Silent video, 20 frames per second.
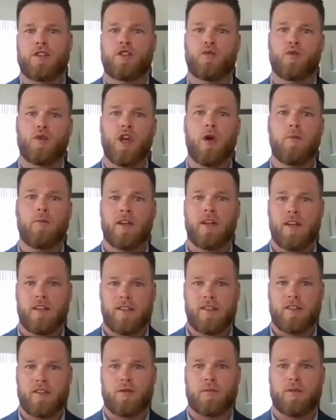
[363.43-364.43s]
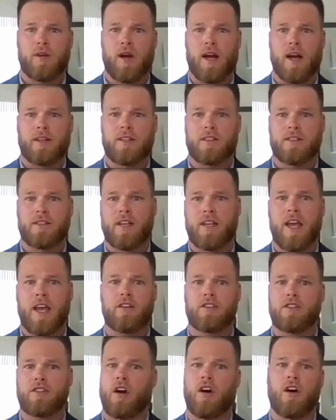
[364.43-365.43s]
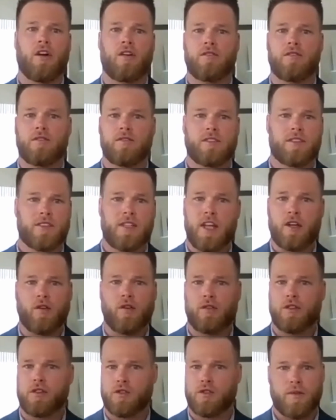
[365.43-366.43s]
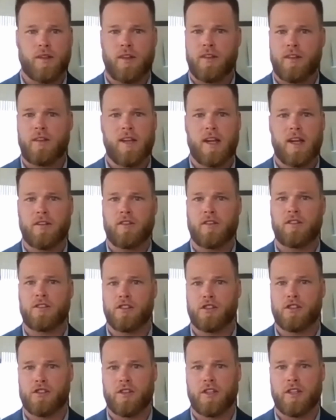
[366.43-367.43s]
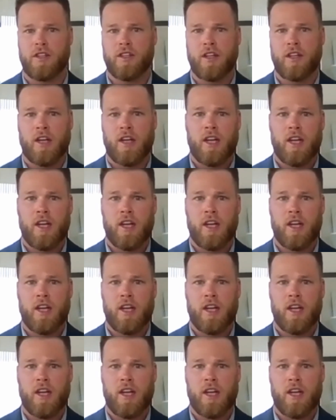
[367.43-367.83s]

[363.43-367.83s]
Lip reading: to reopening a dental practice catered to all stakeholders within the dental industry,